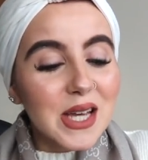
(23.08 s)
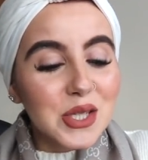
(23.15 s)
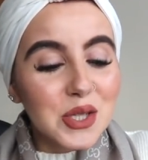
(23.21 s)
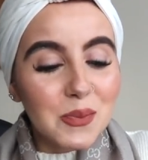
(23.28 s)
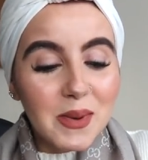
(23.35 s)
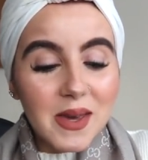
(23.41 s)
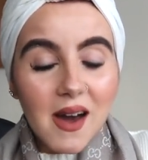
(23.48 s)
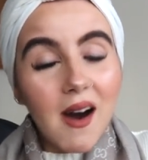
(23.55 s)

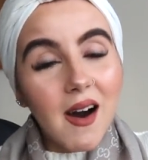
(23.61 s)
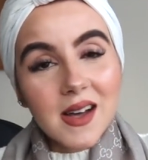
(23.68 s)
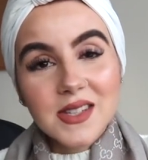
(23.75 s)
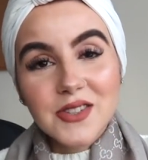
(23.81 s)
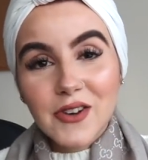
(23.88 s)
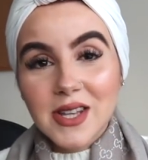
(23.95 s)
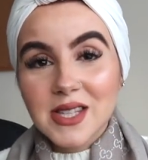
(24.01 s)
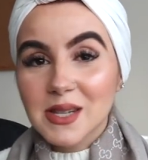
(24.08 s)
to be
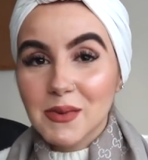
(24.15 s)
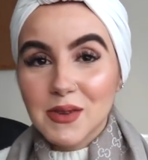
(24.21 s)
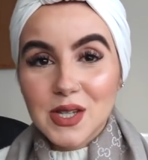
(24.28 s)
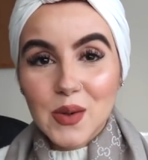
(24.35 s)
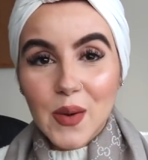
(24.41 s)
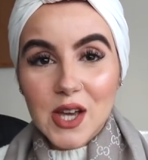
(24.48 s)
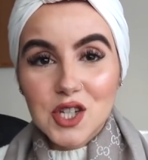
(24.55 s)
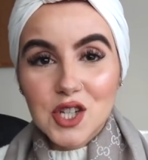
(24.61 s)
answering some of
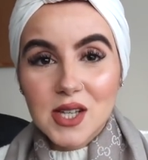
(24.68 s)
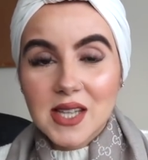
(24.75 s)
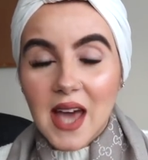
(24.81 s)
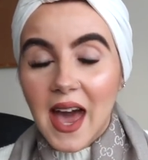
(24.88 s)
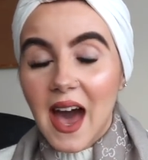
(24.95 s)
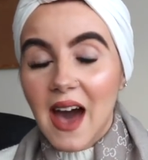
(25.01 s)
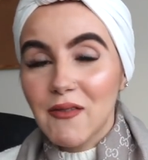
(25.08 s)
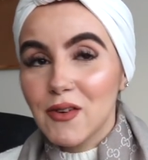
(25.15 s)
these questions.
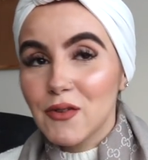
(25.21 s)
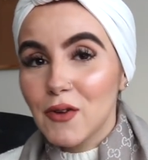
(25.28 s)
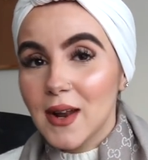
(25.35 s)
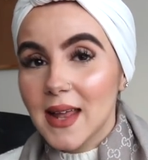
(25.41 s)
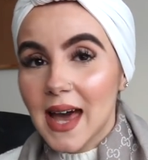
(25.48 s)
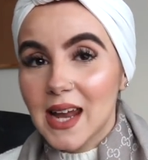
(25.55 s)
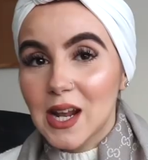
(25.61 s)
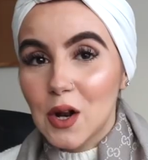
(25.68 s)
I haven't
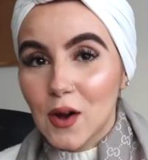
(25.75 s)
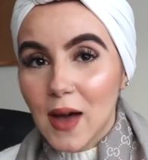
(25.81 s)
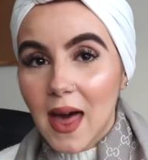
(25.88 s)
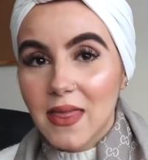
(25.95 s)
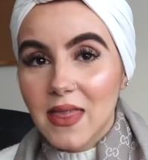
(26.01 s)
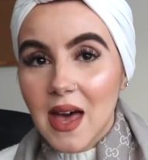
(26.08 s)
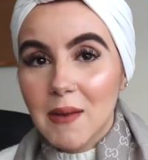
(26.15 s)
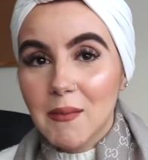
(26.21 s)
really had a look
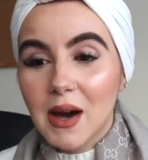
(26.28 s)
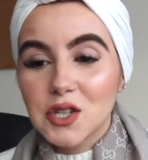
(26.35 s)
at them.